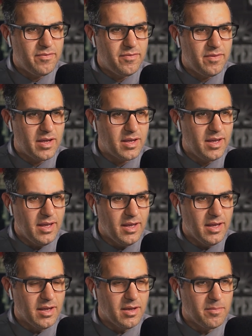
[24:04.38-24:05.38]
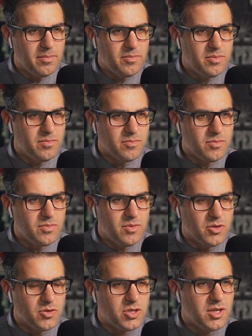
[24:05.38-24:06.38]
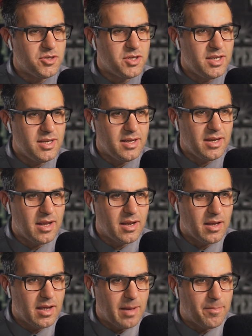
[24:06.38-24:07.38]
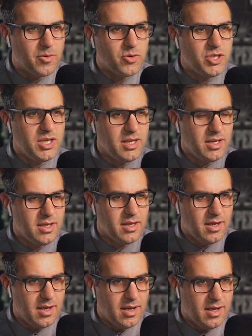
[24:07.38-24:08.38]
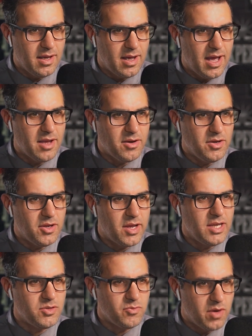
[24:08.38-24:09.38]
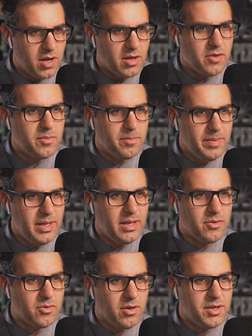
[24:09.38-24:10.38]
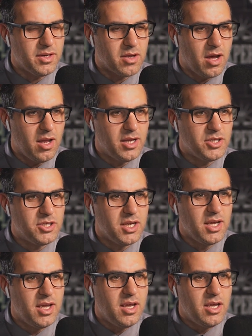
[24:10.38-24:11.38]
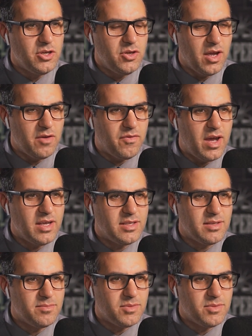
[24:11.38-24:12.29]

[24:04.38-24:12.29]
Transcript: like a you know, children in, uh, approaching higher education want to en- be enrolled in college do you advise them to